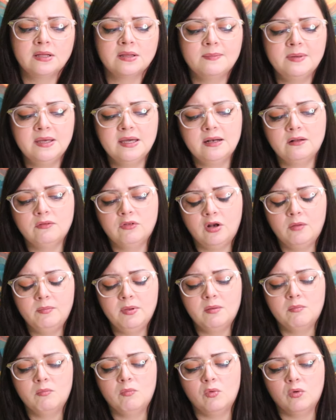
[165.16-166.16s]
let me get a little
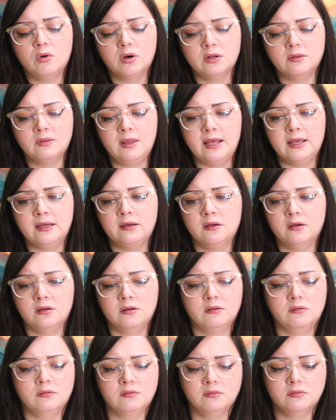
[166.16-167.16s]
bit more like,
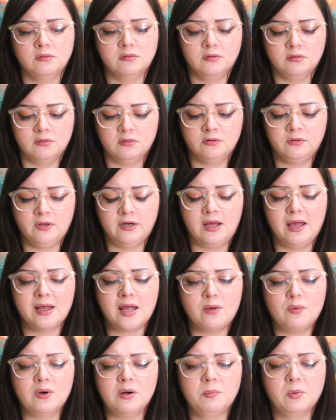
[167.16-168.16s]

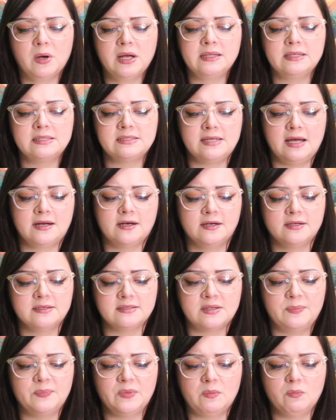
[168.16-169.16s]
like I want to break this down into
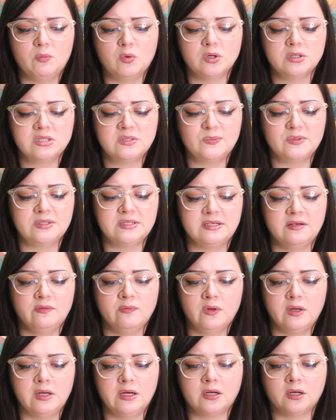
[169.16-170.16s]
something more
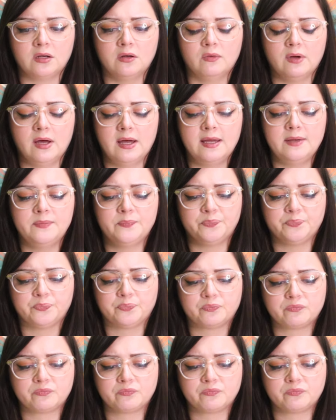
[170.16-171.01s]
specific, okay?